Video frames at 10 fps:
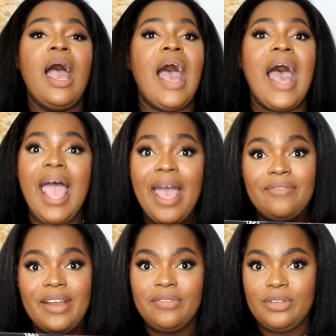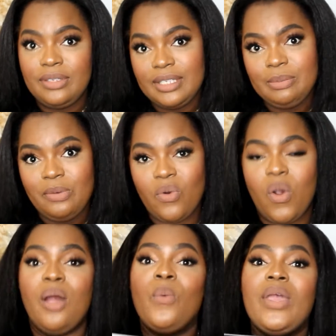I have never used this
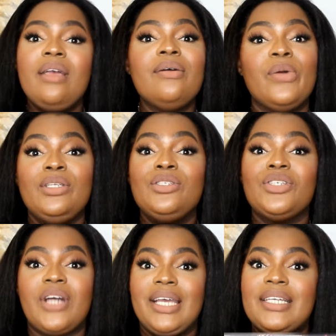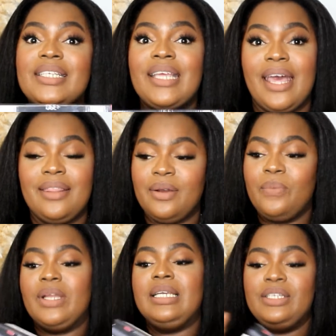before. We are going to try it together.
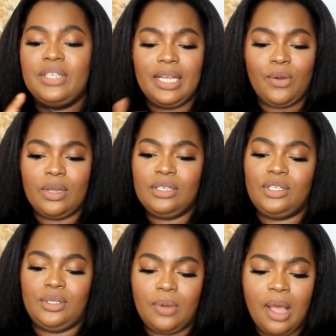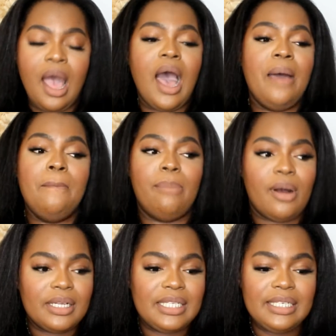We're literally going to
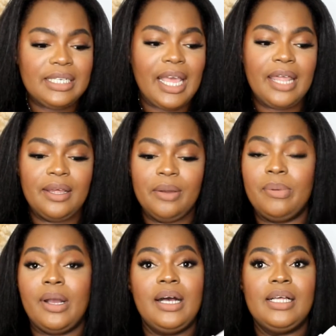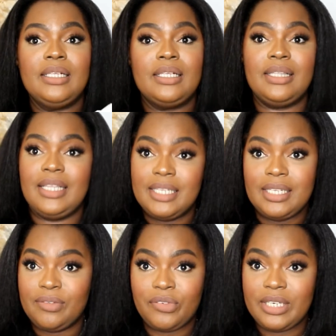unbox it together because this
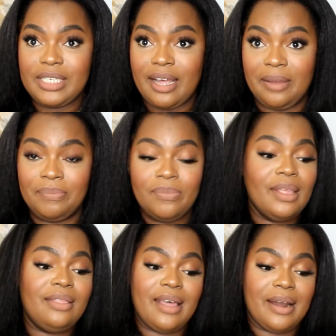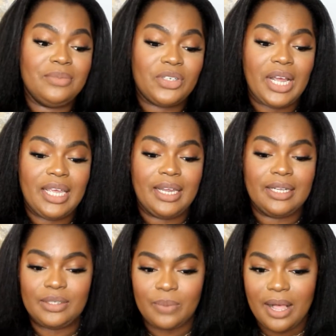is the first time that I'm trying it
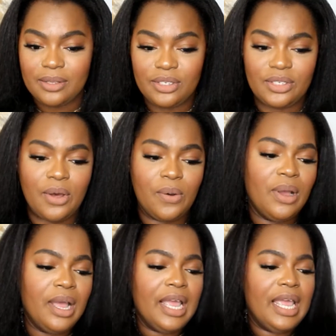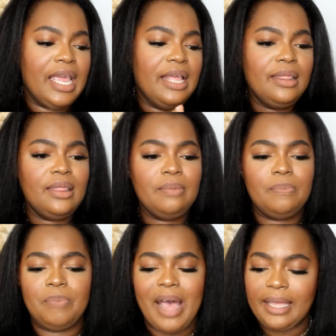as well. So in the
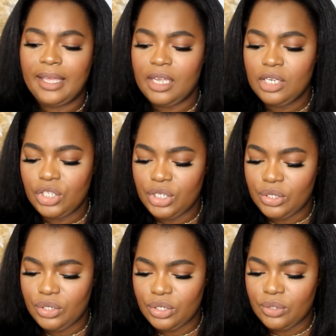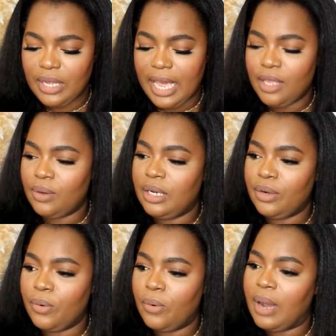package you do get your
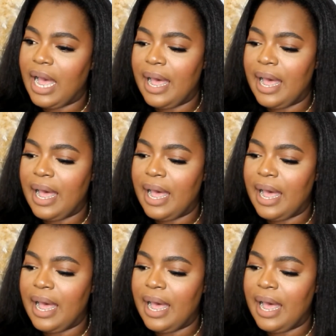little